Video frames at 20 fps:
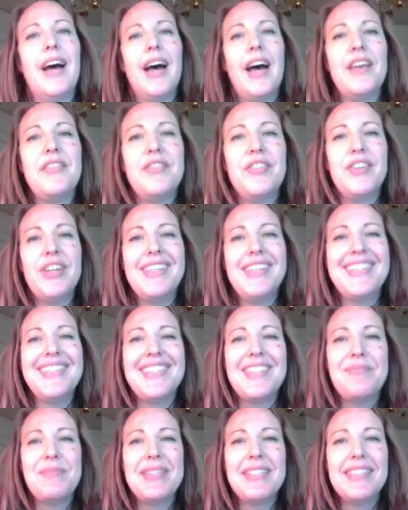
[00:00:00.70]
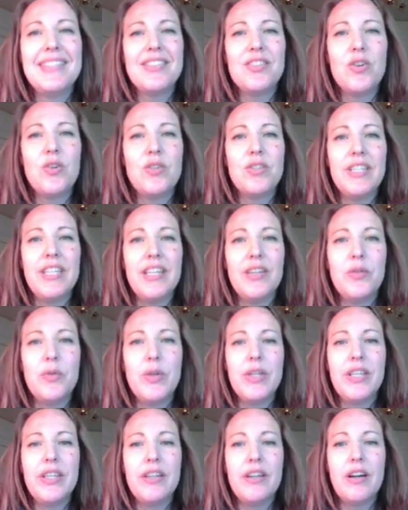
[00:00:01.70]
Hi, friends, it's Mrs. Golding.
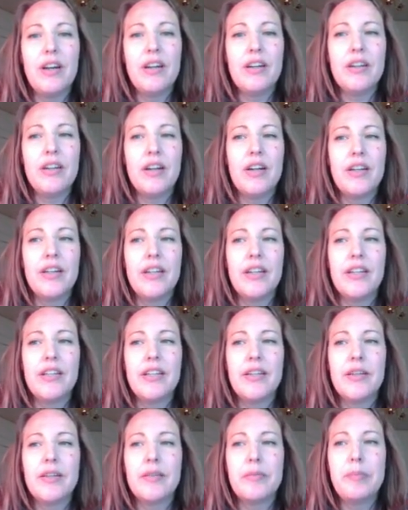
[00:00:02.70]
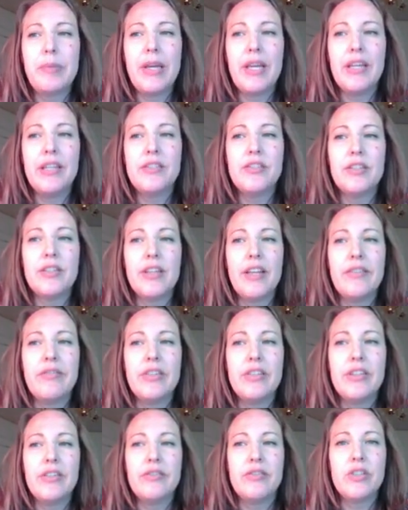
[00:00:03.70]
We are on page
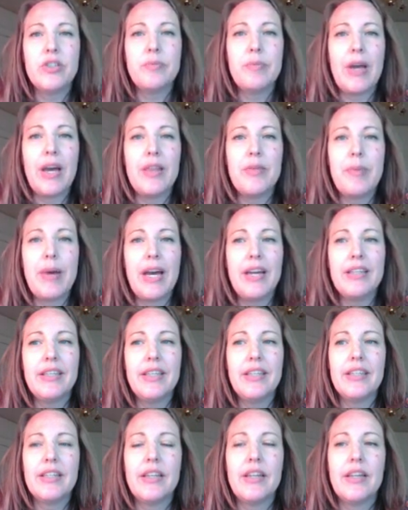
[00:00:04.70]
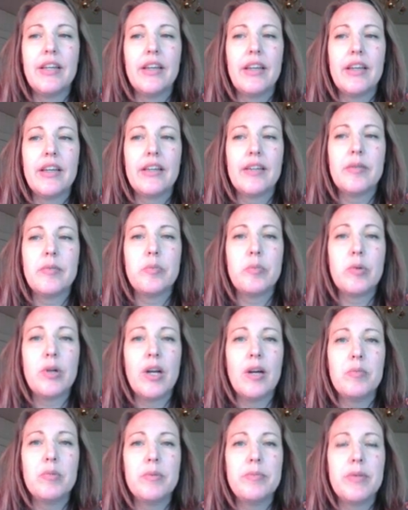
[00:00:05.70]
11 of your math packet,
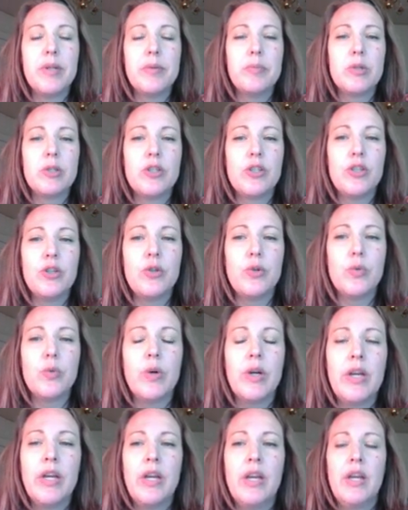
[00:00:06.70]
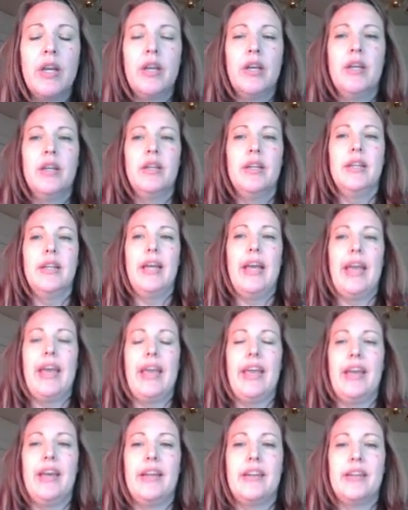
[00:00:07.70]
problem number 2.
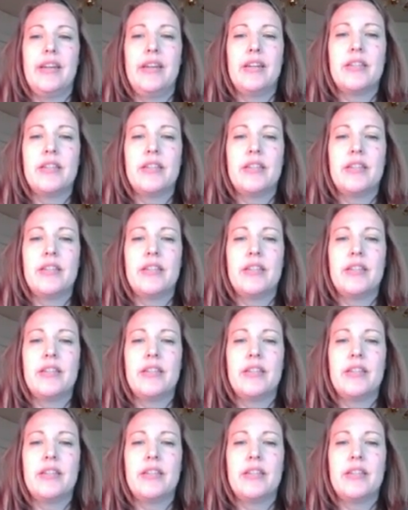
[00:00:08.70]
And